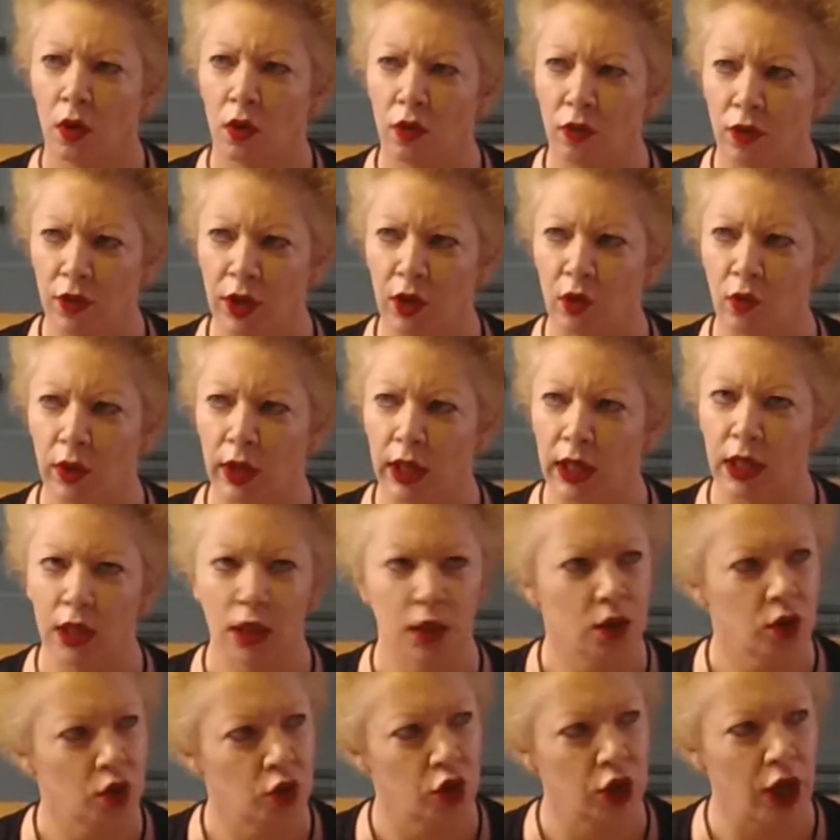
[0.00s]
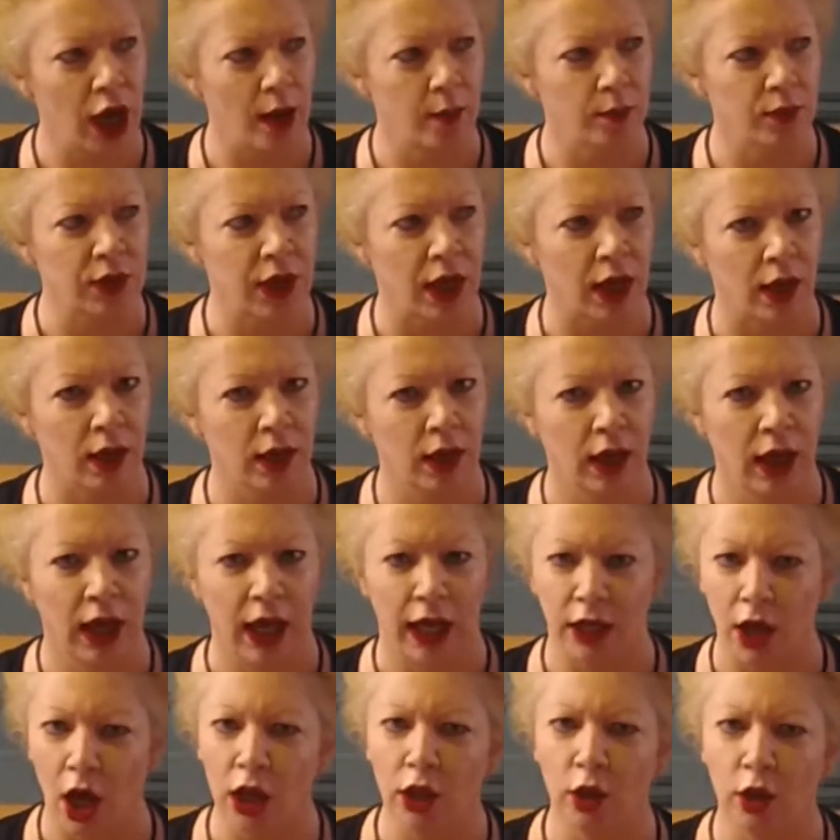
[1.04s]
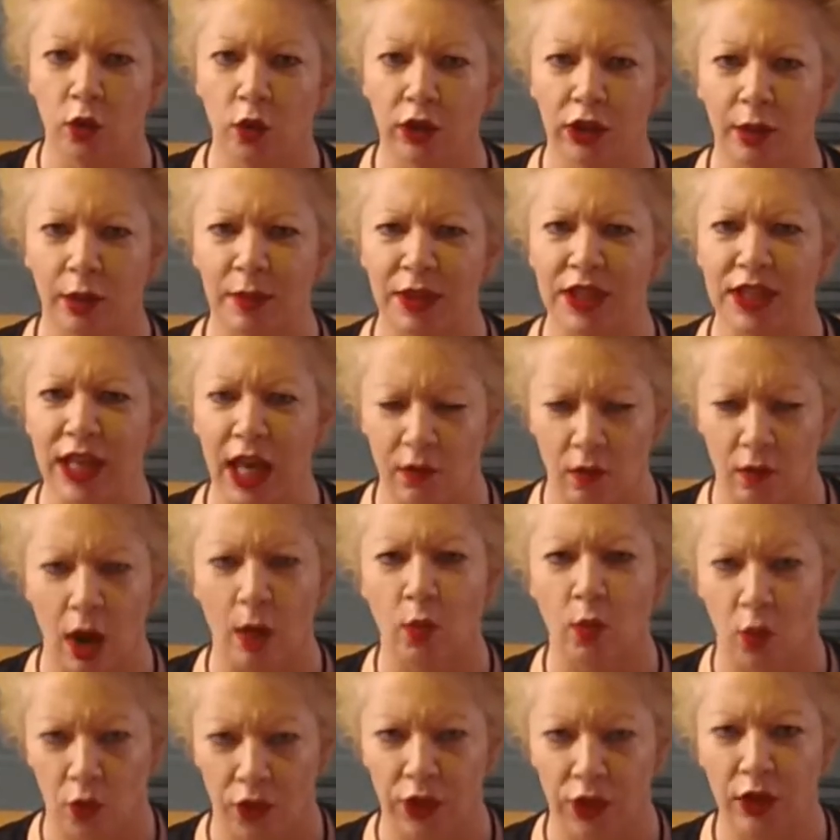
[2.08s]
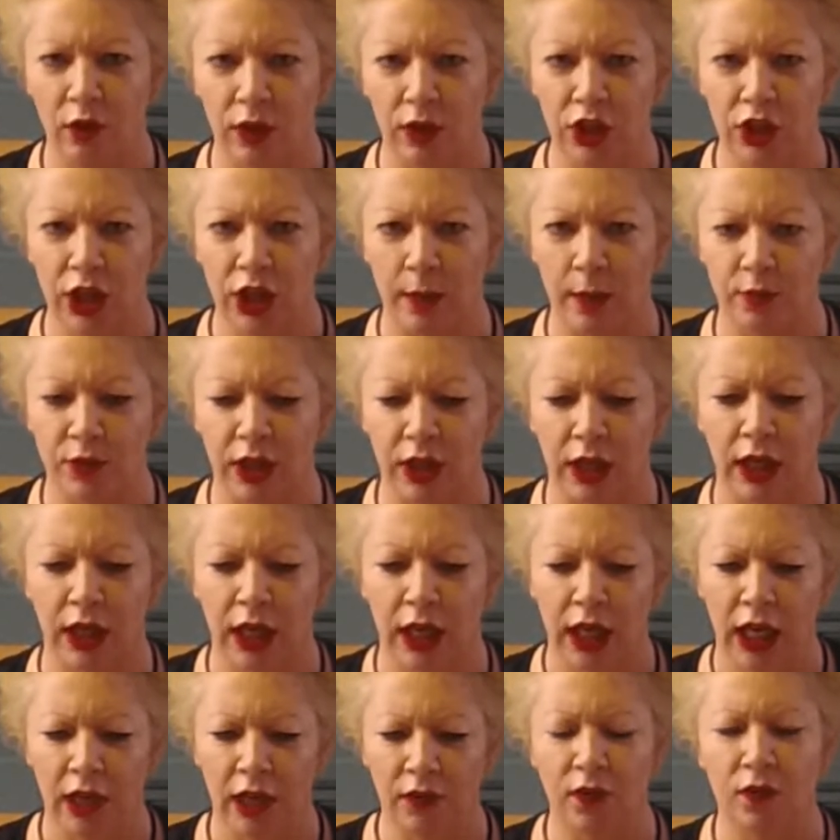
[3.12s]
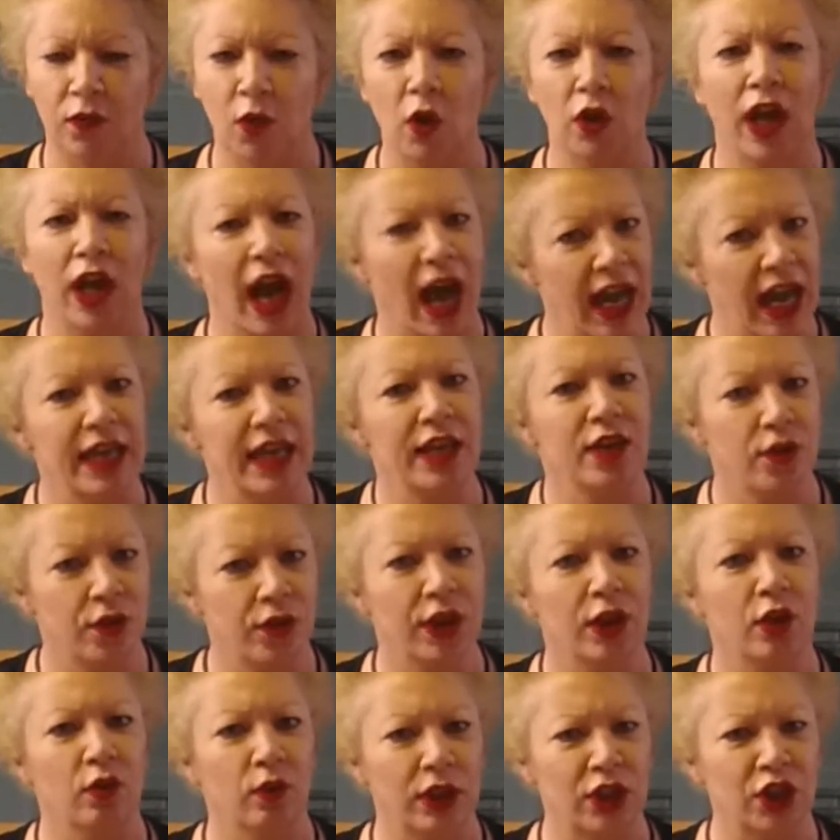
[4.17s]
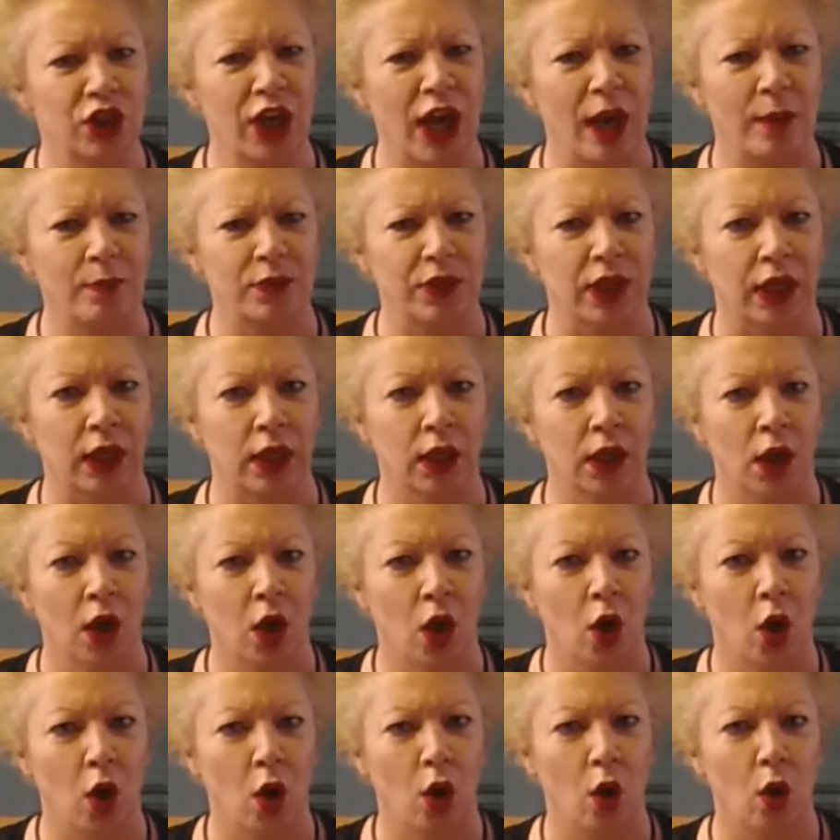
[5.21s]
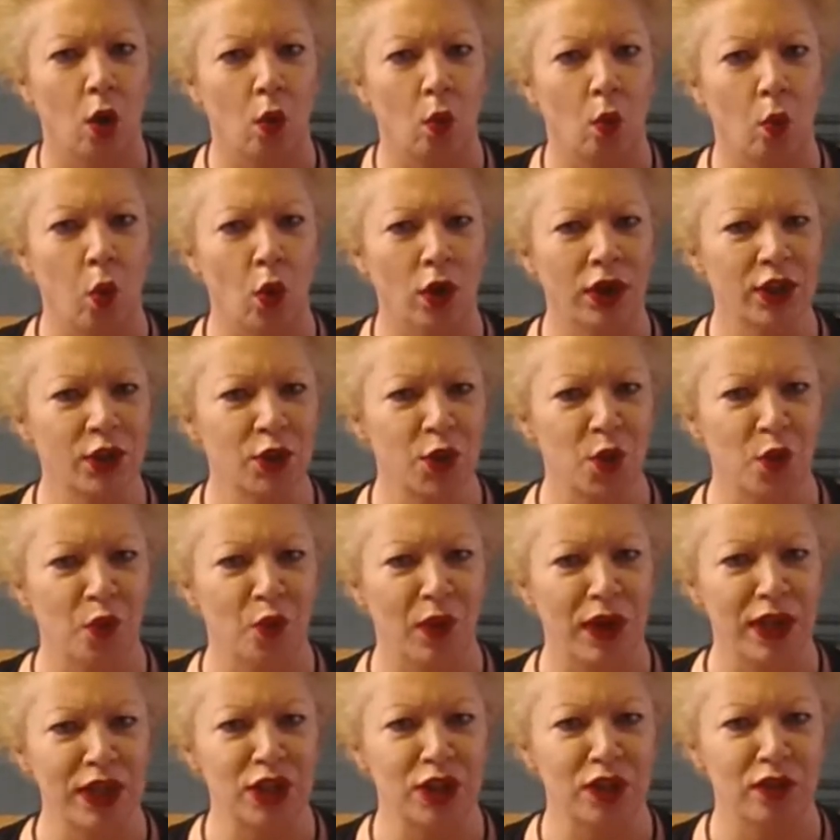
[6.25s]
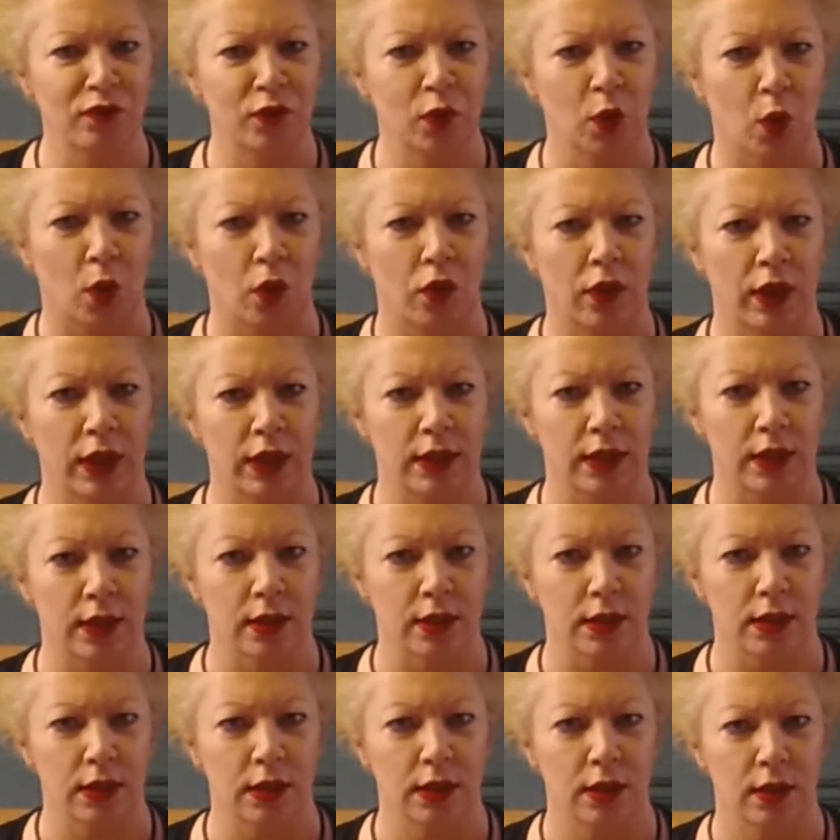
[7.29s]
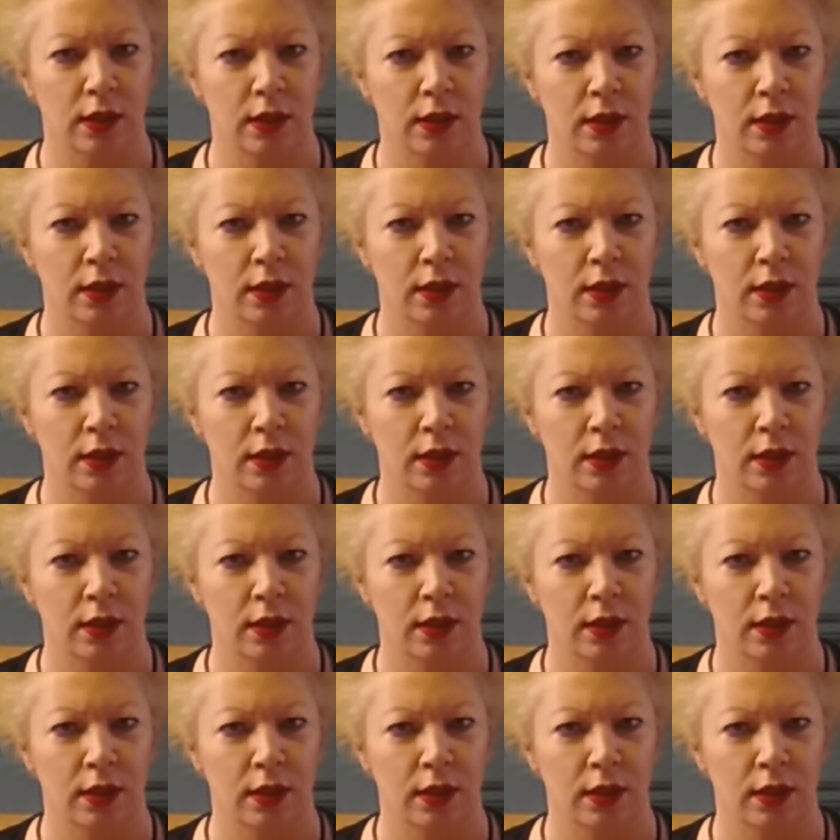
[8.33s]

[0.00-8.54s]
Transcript: Theory chapter. And I look at them and say, right, well, theory chapter, if you've got a theory chapter, what is the rest of your thesis?